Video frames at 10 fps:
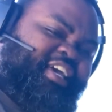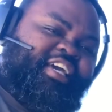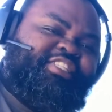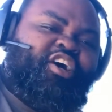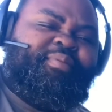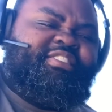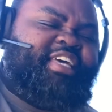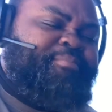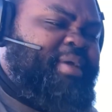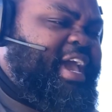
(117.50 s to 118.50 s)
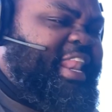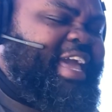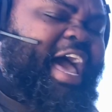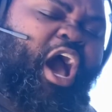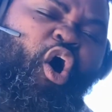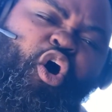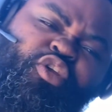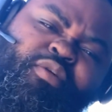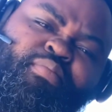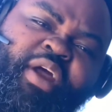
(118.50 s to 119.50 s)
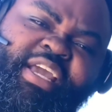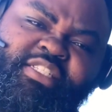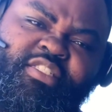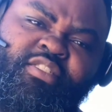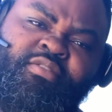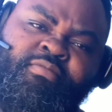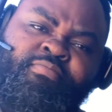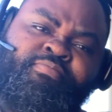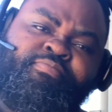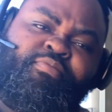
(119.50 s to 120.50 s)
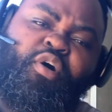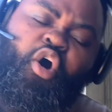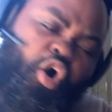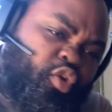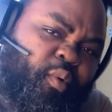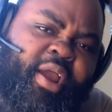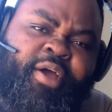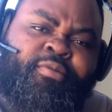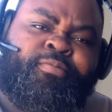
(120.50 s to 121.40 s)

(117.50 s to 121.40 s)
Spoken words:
He told me, he said, man, they got all new brakes all around.